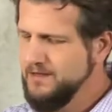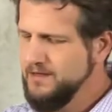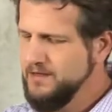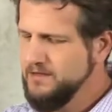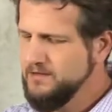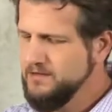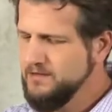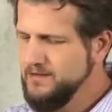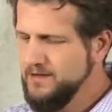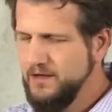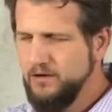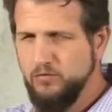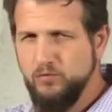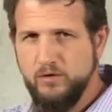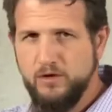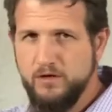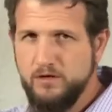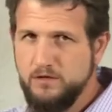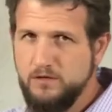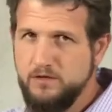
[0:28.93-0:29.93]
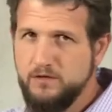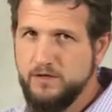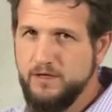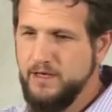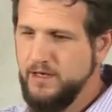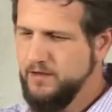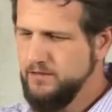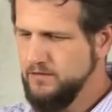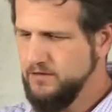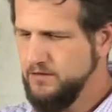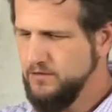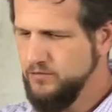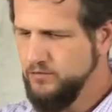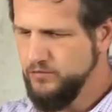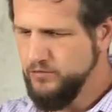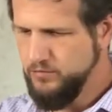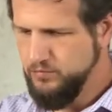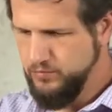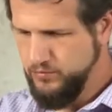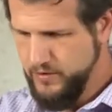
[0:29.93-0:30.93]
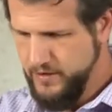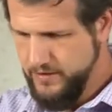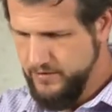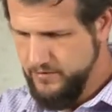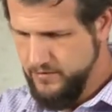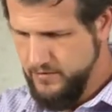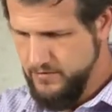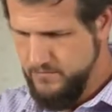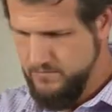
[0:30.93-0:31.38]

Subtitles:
Today we're going to look at the older brother